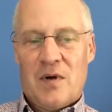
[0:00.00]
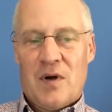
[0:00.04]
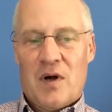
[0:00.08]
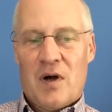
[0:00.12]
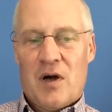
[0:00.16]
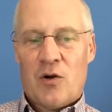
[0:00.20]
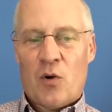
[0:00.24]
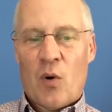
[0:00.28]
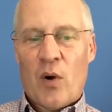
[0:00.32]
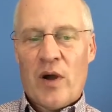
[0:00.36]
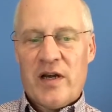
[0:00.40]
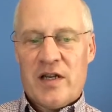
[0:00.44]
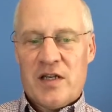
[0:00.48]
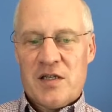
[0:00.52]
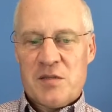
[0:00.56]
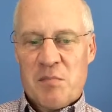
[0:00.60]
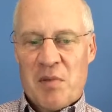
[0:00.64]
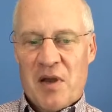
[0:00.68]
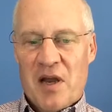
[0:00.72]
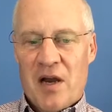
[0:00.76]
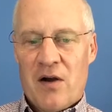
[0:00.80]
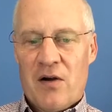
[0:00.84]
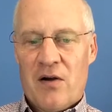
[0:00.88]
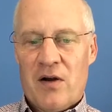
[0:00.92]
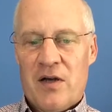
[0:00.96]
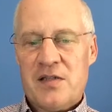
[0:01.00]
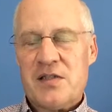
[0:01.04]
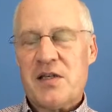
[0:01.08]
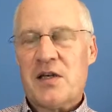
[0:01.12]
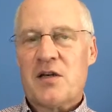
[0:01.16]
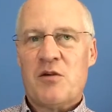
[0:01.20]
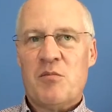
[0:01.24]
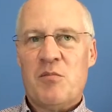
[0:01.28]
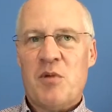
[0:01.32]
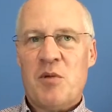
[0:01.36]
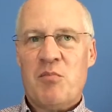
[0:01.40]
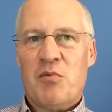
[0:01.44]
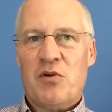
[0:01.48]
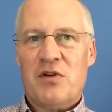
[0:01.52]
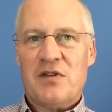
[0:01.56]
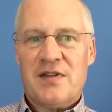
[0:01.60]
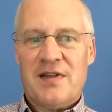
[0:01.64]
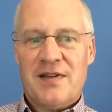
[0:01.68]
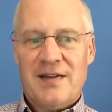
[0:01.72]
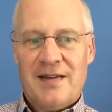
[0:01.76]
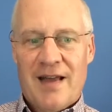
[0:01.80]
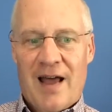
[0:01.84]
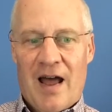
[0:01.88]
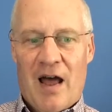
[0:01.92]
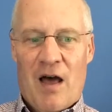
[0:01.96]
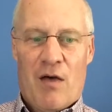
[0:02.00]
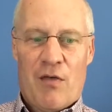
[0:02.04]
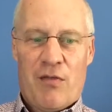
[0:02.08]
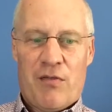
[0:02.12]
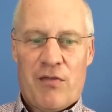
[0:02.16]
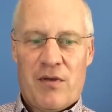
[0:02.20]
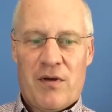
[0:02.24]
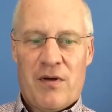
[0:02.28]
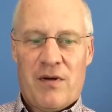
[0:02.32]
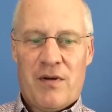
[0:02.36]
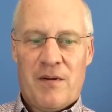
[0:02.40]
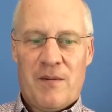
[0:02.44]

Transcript: annoyed its parents, it could be put to death.